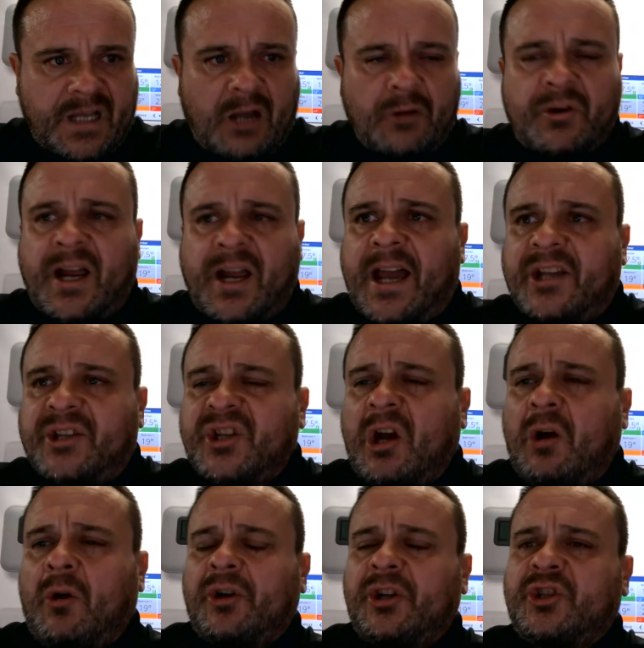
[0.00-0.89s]
Okay.
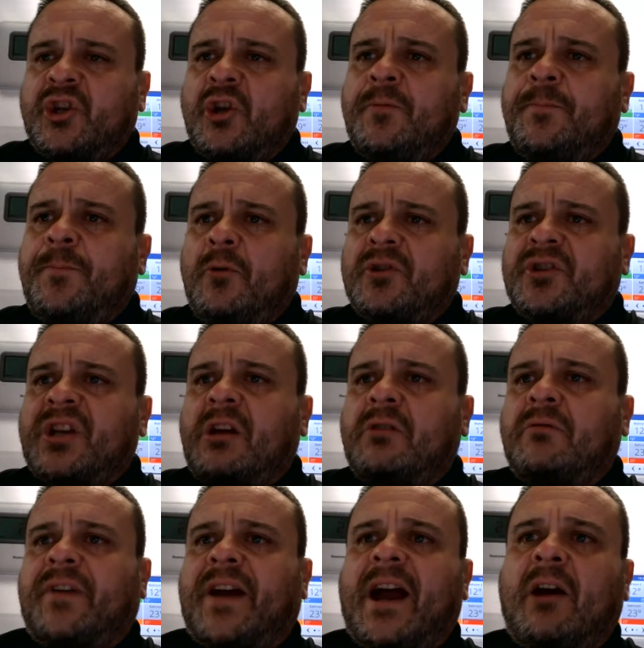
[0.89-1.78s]
So on a two port
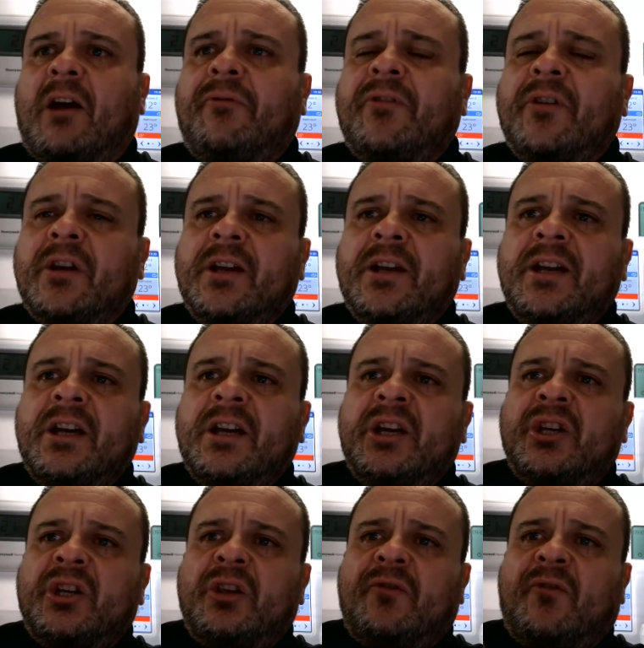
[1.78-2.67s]
zone valve,
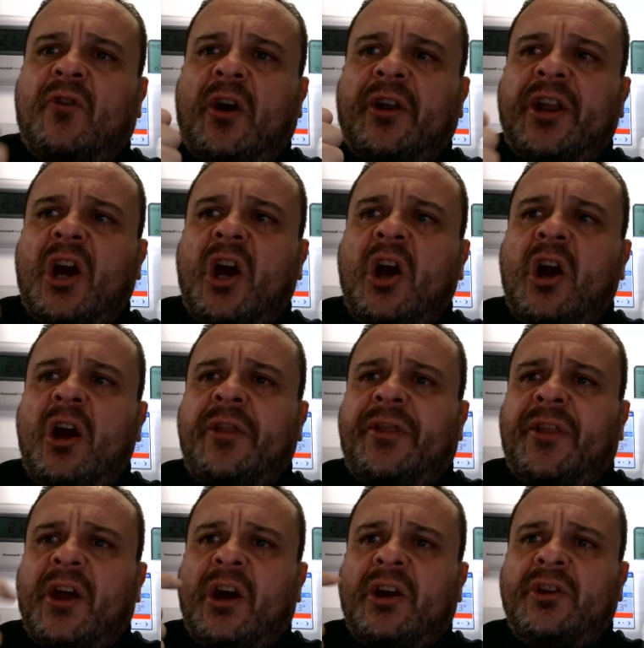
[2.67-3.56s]
you've got an
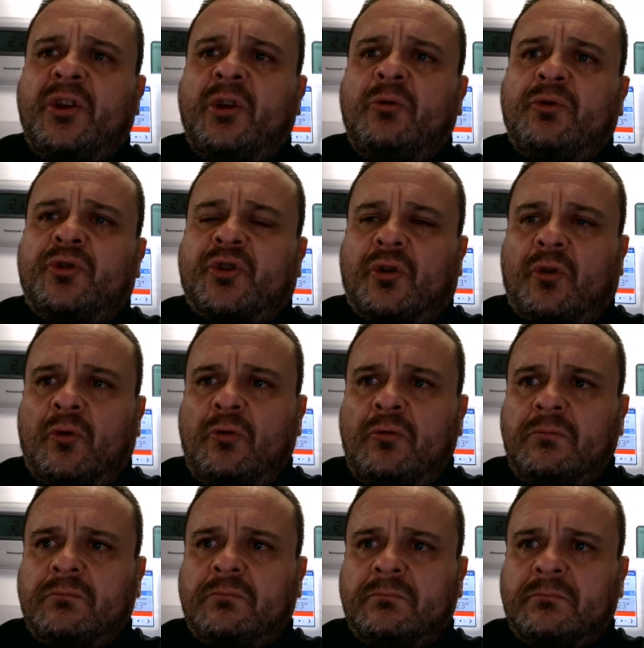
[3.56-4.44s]
earth, a
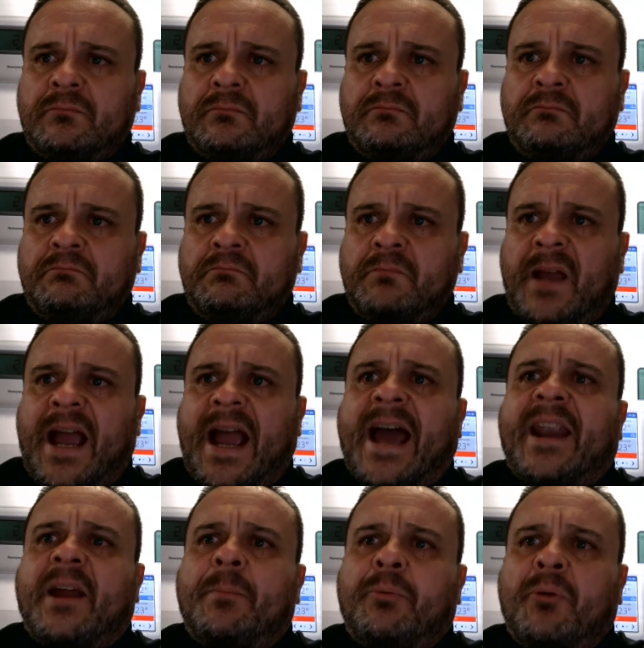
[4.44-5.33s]
neutral,
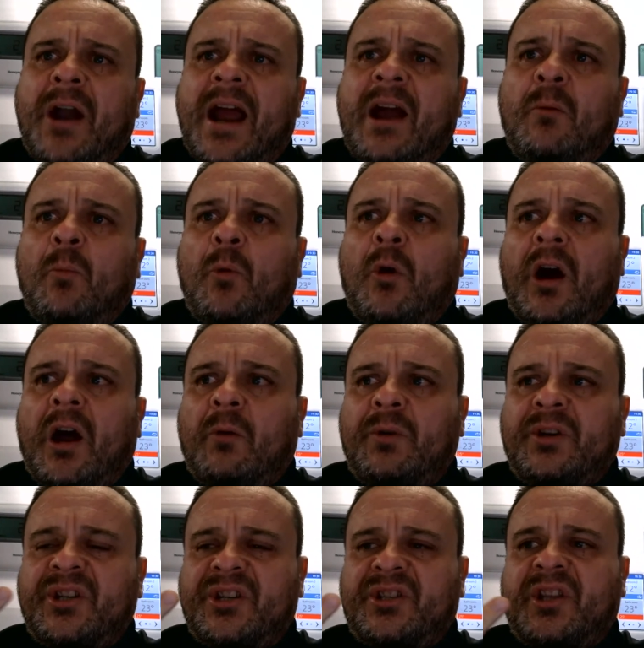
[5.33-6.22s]
and a brown wire,
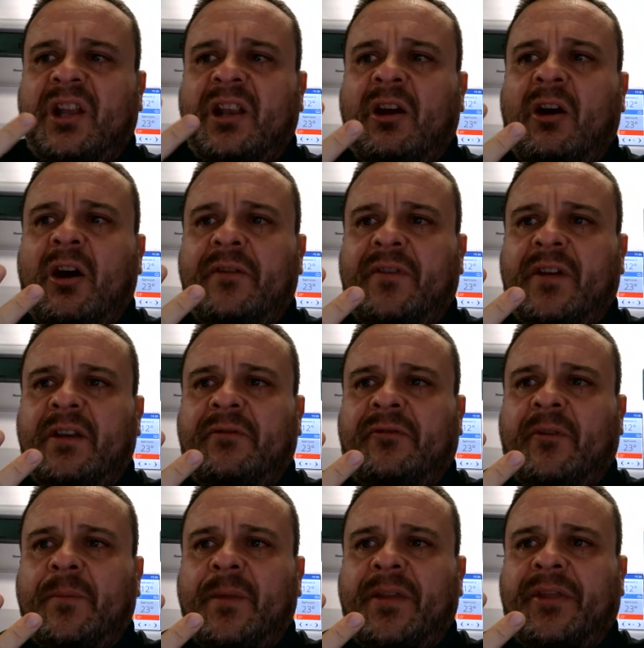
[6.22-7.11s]
which is the live in
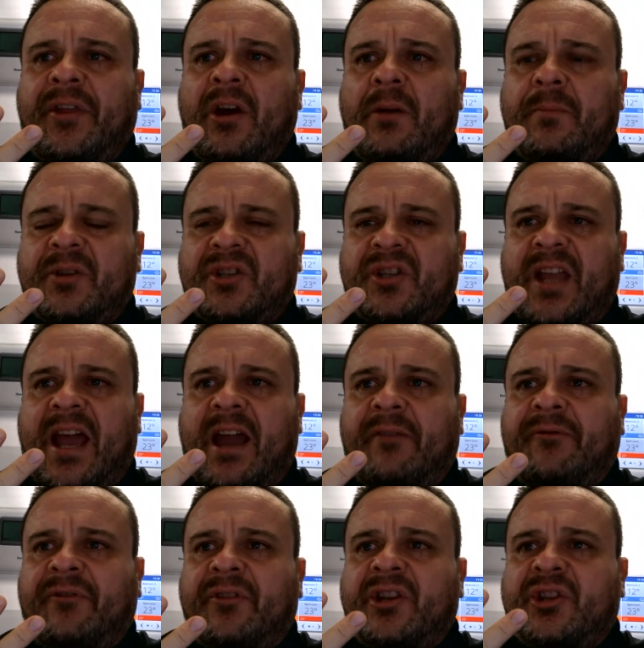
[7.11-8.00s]
from the
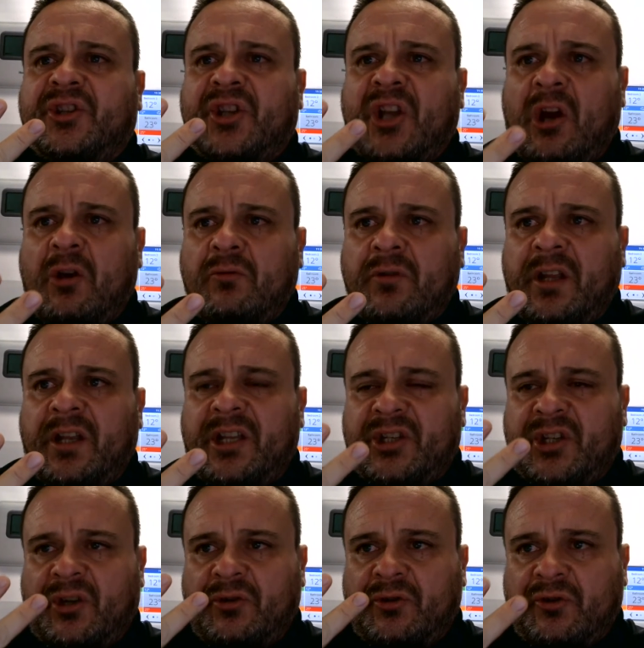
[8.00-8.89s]
thermostat for the zone that
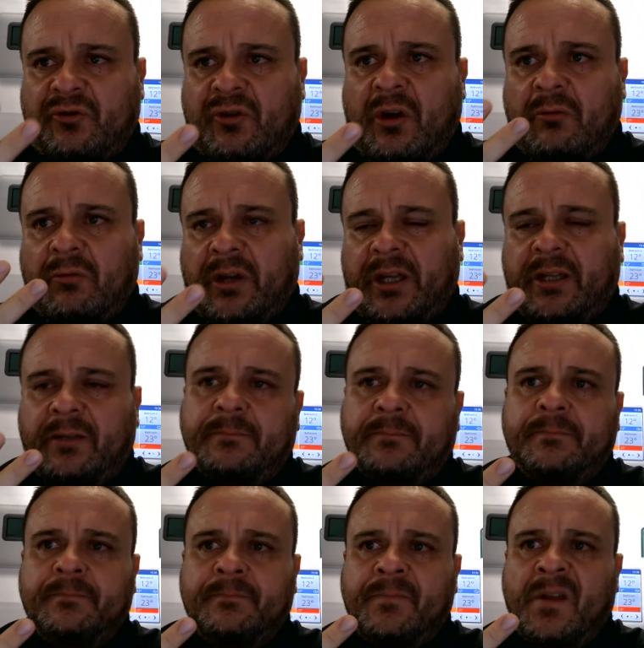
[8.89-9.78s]
it's controlling,
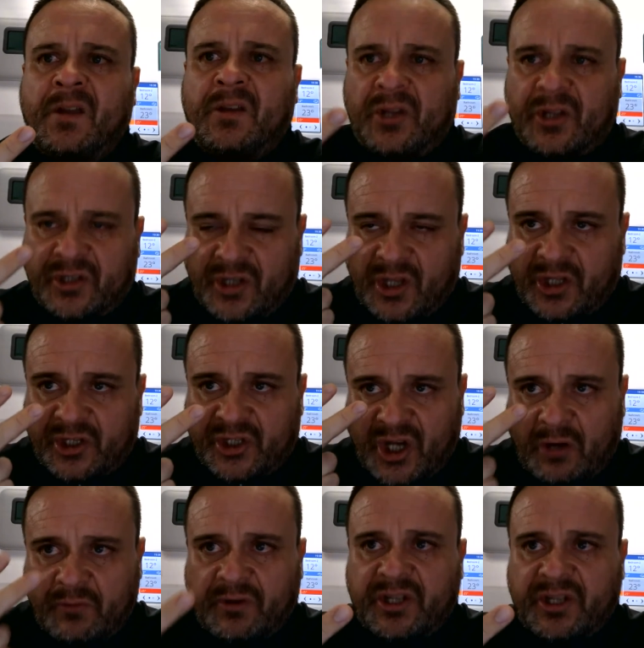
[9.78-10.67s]
the, the
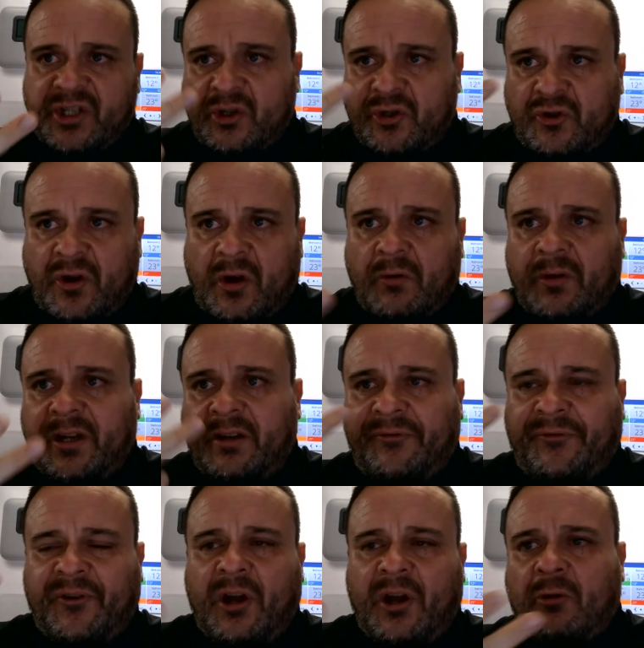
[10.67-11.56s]
zone that's controlling
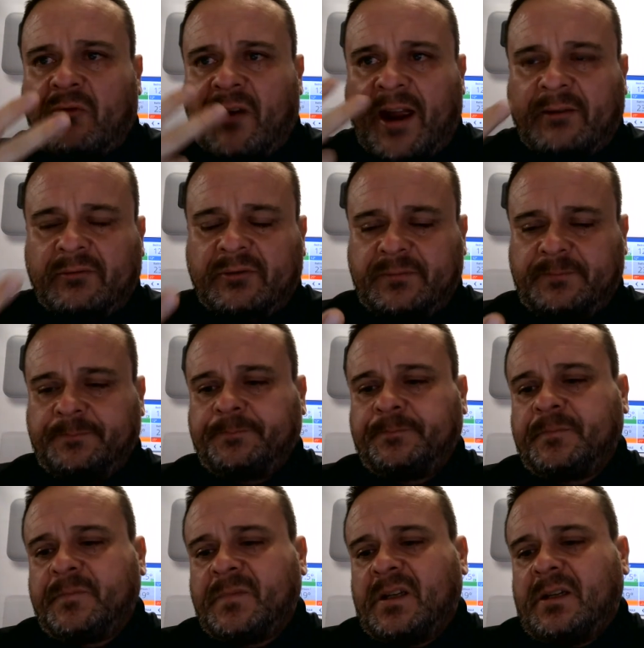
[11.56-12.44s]
the flow round.
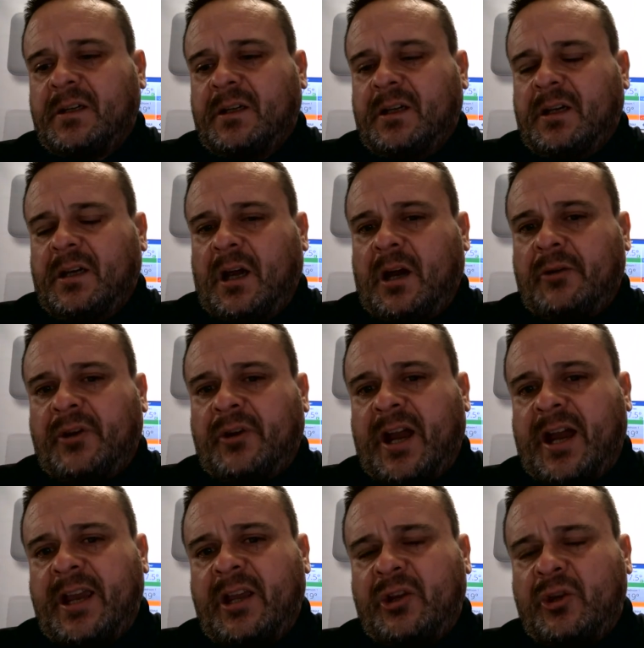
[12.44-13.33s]

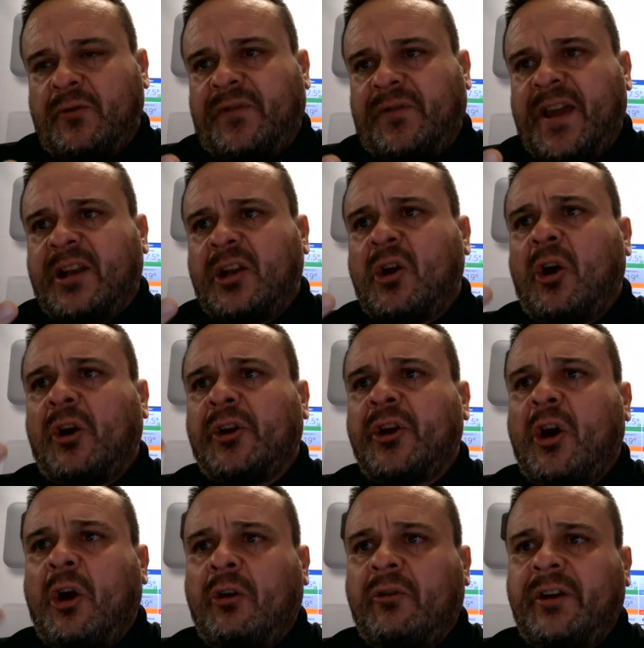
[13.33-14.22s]
Okay, you've then got
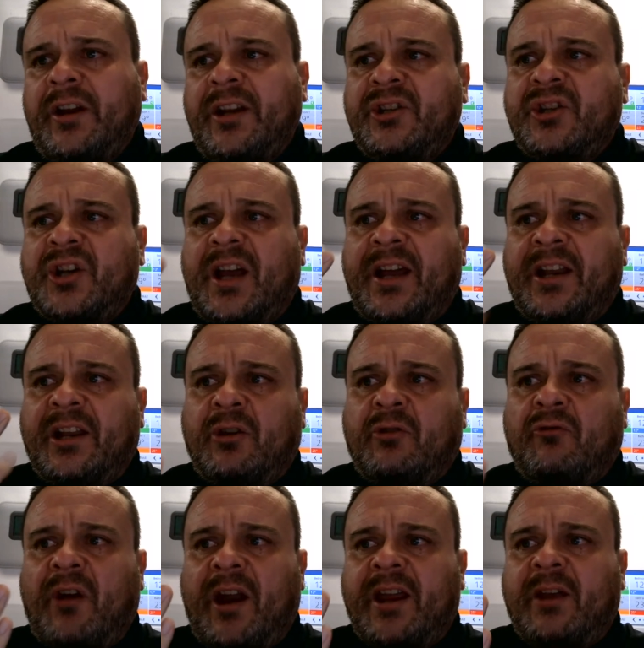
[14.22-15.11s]
an orange and a
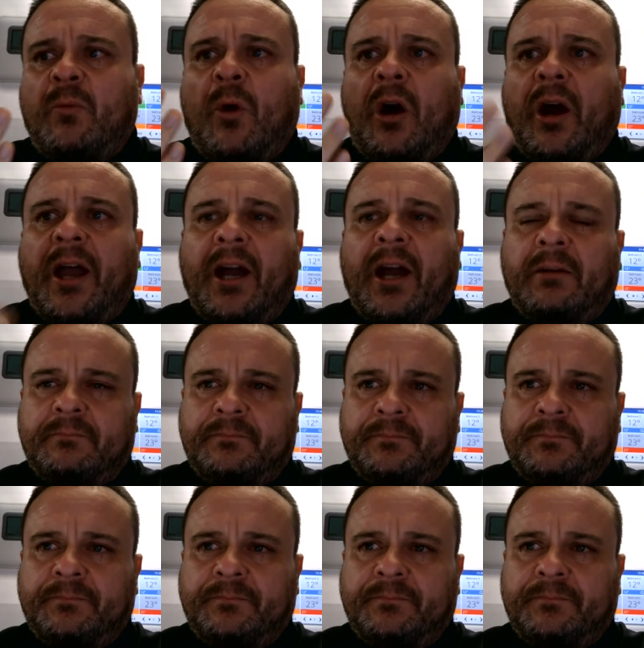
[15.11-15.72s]
grey wire.